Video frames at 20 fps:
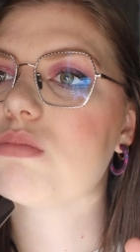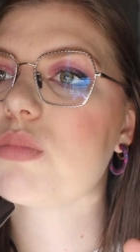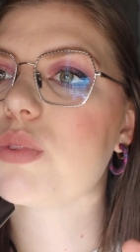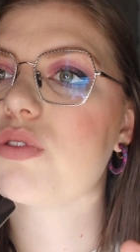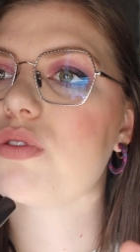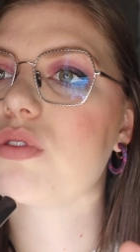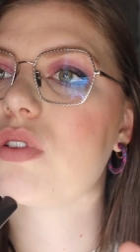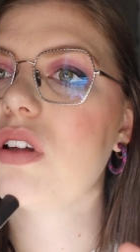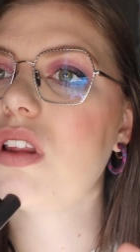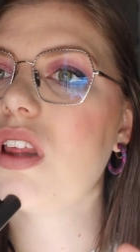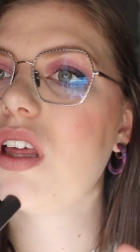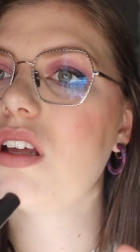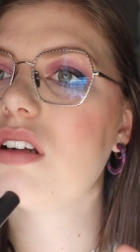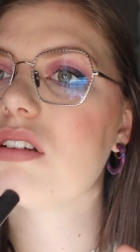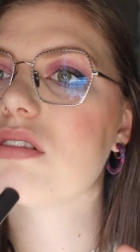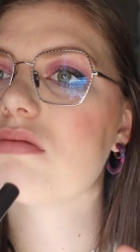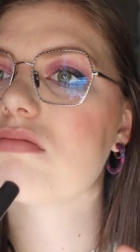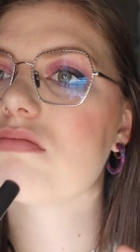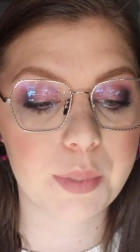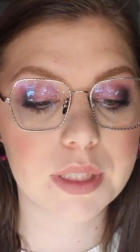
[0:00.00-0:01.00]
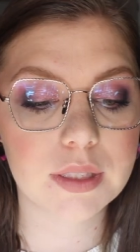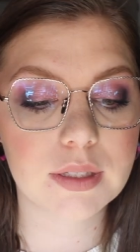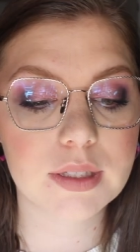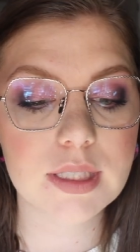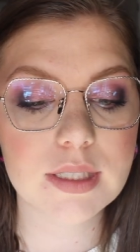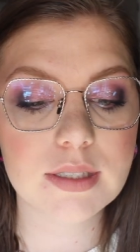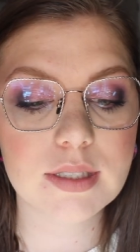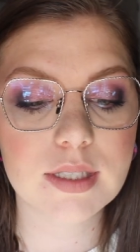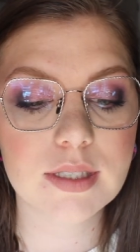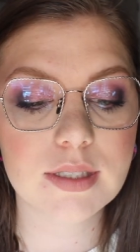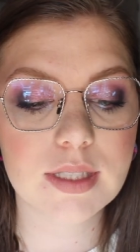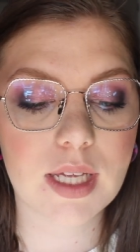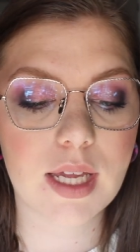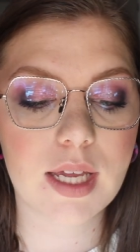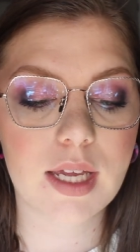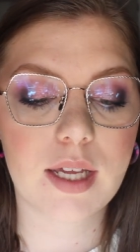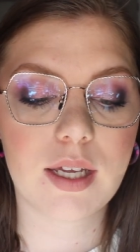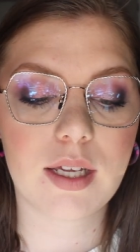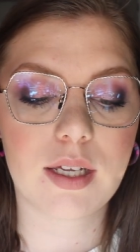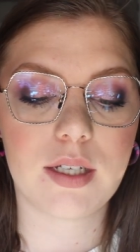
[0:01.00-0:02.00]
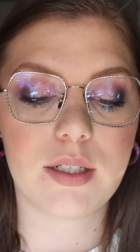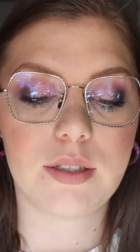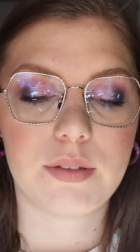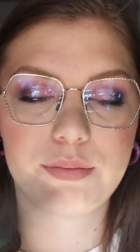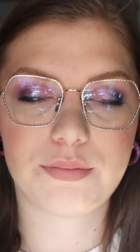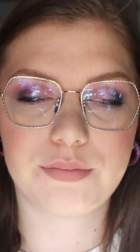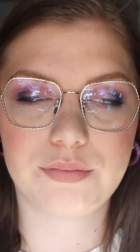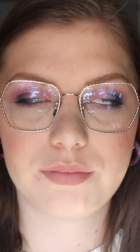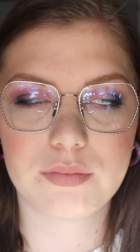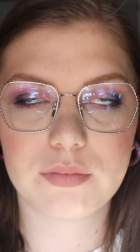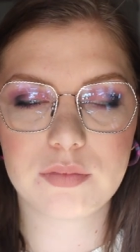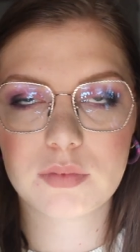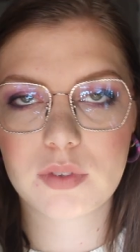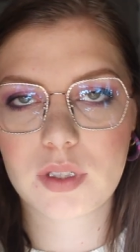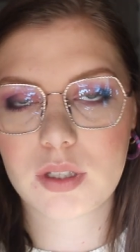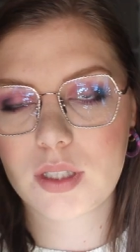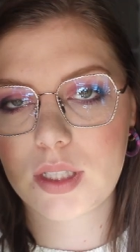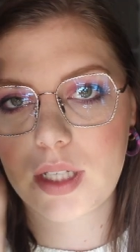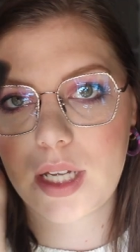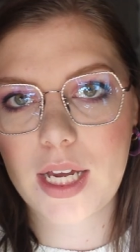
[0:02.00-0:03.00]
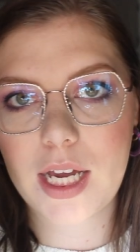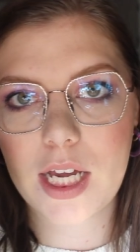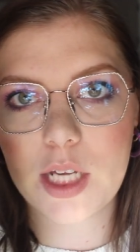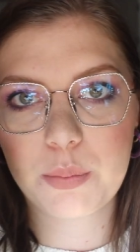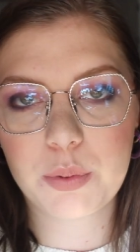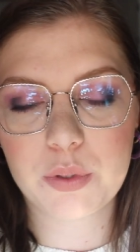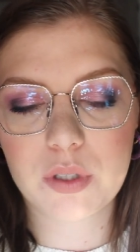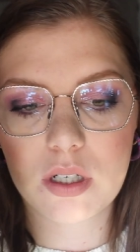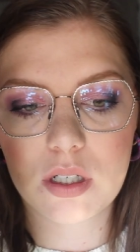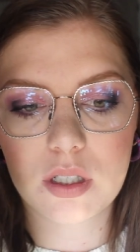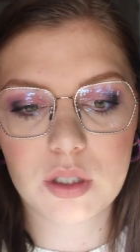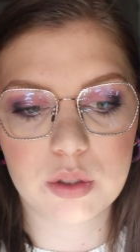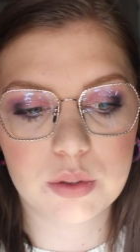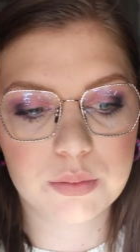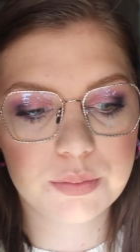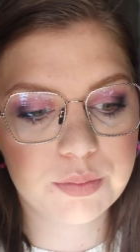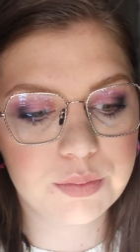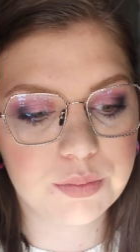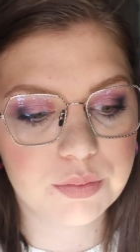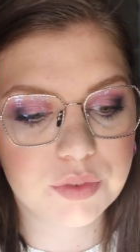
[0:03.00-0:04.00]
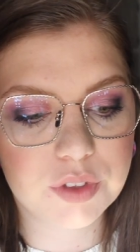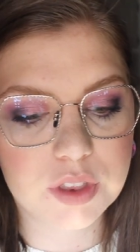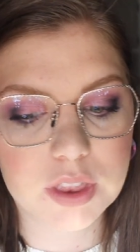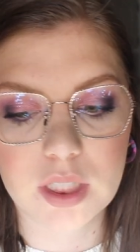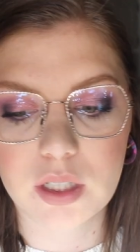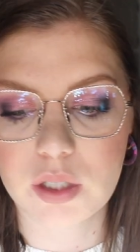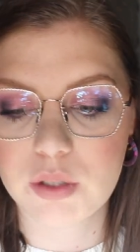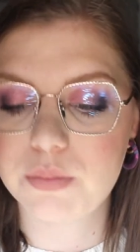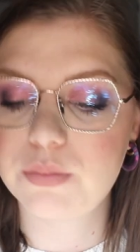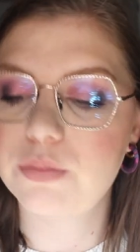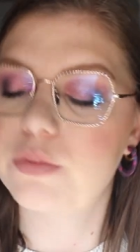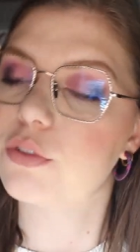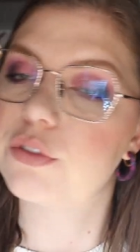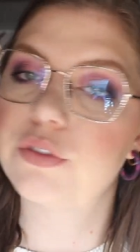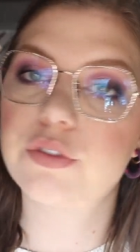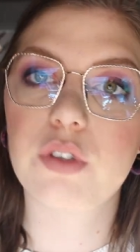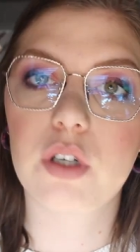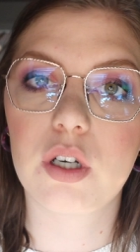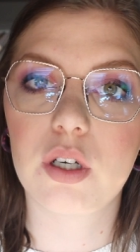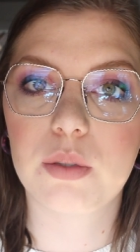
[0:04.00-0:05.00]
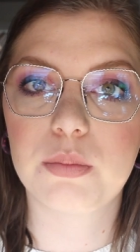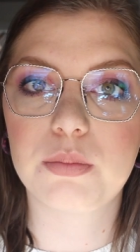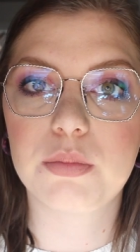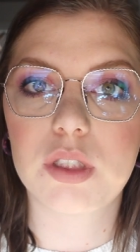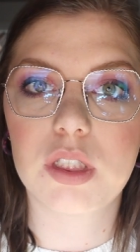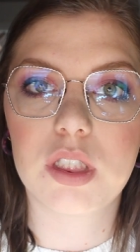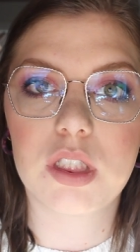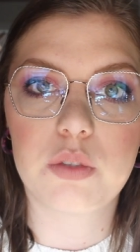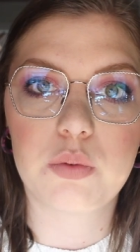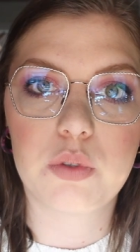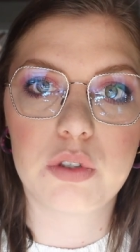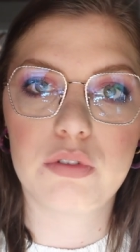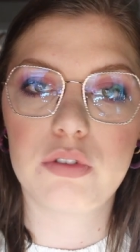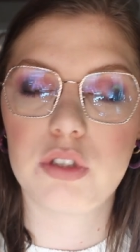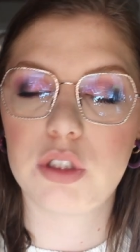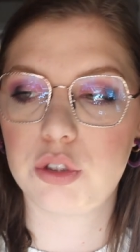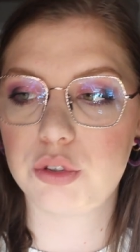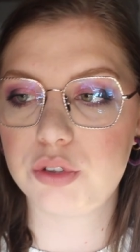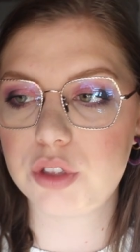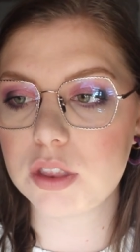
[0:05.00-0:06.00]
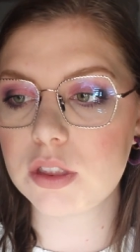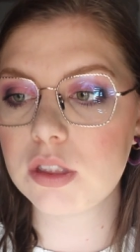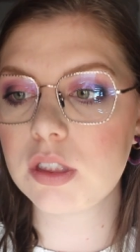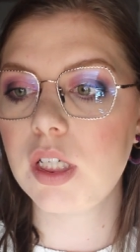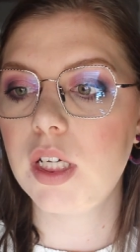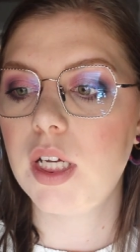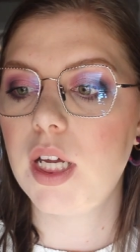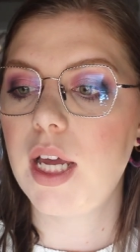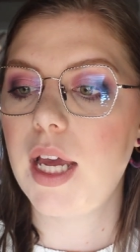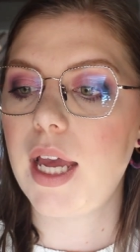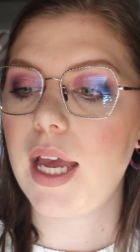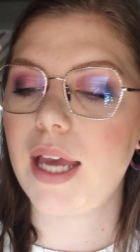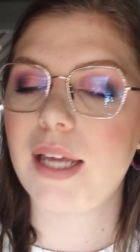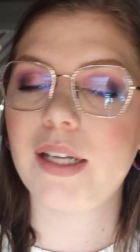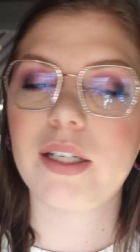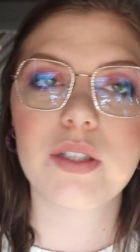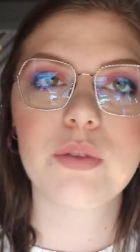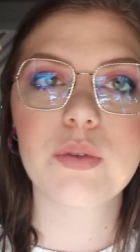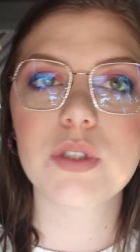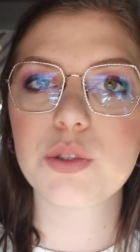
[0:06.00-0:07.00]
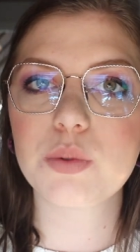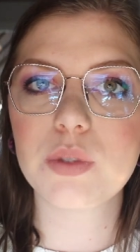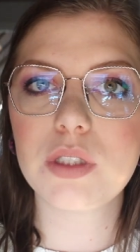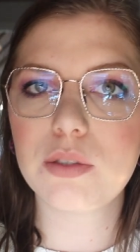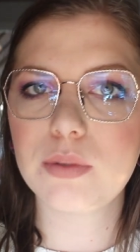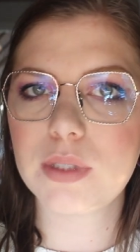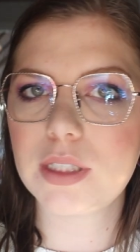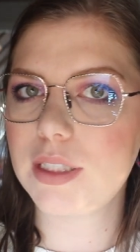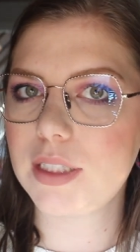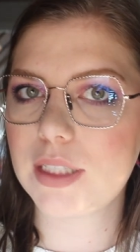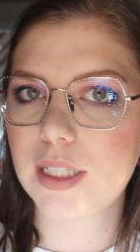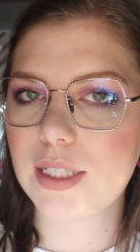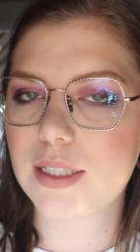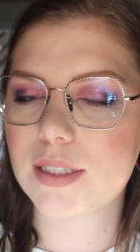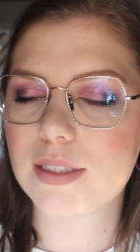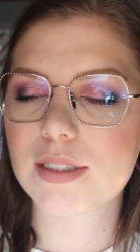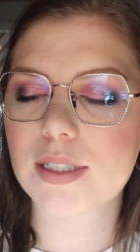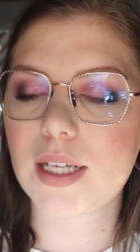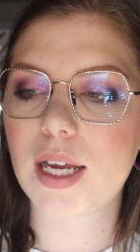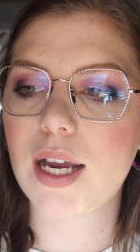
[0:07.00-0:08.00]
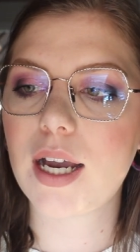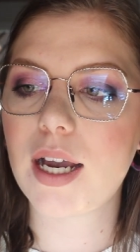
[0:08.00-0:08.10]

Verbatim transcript: Before that? But this is a eyebrow gel from uh, Revolution, and it was really, really nice.